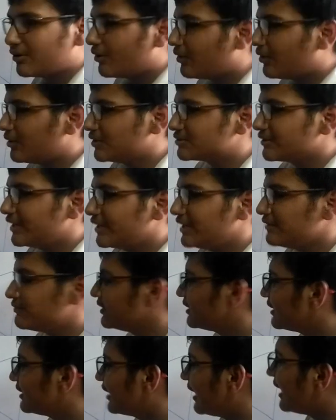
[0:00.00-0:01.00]
and give
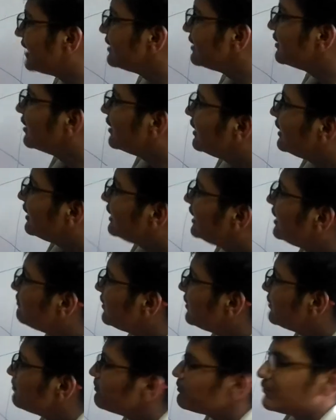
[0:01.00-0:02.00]
him money
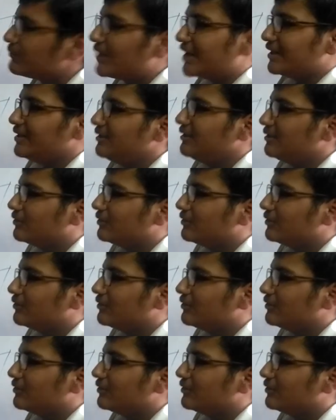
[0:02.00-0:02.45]
or crops that are